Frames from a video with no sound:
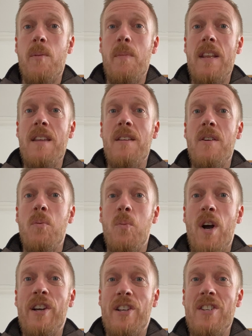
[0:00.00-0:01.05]
many
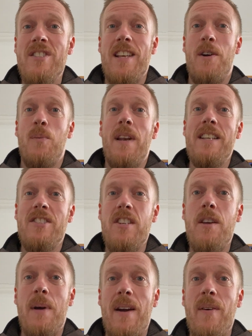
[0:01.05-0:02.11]
workers that are willing to
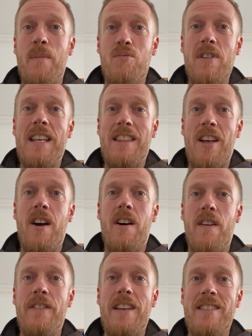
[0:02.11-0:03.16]
go out and bring in the
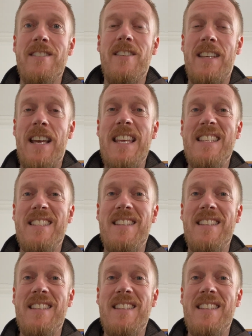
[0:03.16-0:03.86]
harvest. Okay,